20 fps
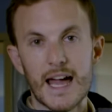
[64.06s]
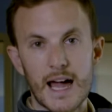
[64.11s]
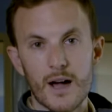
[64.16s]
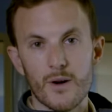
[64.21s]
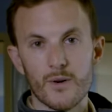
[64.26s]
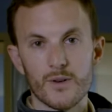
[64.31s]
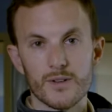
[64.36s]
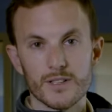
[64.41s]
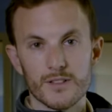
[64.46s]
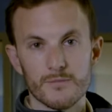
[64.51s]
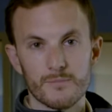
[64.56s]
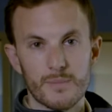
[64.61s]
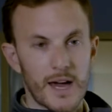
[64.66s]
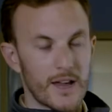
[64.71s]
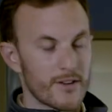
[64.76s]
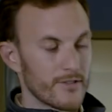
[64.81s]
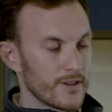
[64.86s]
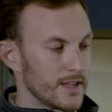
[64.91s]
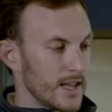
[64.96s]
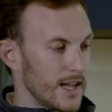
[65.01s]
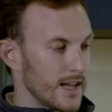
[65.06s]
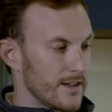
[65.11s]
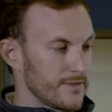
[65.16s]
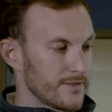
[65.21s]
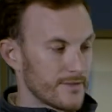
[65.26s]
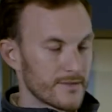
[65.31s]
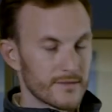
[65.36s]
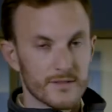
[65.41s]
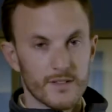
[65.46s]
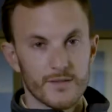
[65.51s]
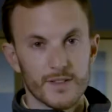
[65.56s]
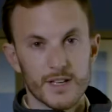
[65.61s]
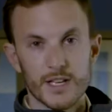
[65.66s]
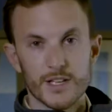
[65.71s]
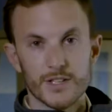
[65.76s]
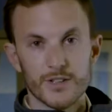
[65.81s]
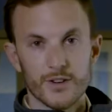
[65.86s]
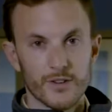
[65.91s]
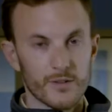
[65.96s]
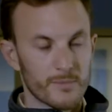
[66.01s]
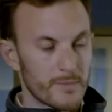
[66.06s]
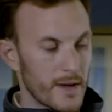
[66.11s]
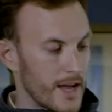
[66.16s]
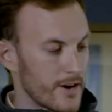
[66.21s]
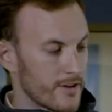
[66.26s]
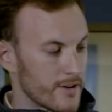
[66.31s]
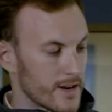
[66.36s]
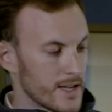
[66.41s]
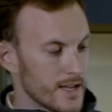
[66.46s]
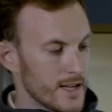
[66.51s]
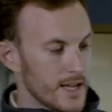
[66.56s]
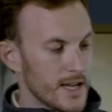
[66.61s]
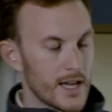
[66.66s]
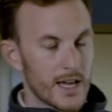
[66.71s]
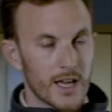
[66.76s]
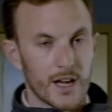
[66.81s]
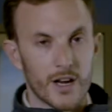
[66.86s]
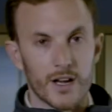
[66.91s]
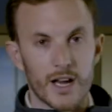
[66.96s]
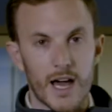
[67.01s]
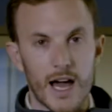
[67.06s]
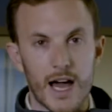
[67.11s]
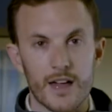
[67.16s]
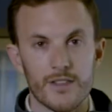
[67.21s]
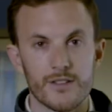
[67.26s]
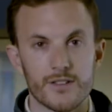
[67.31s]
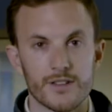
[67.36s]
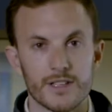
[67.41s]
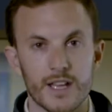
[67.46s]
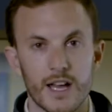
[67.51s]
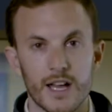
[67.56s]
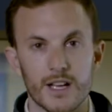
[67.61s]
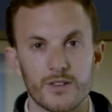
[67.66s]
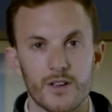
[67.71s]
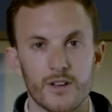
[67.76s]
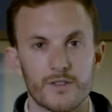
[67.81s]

hours of battery life. You have an internal battery, and on either side you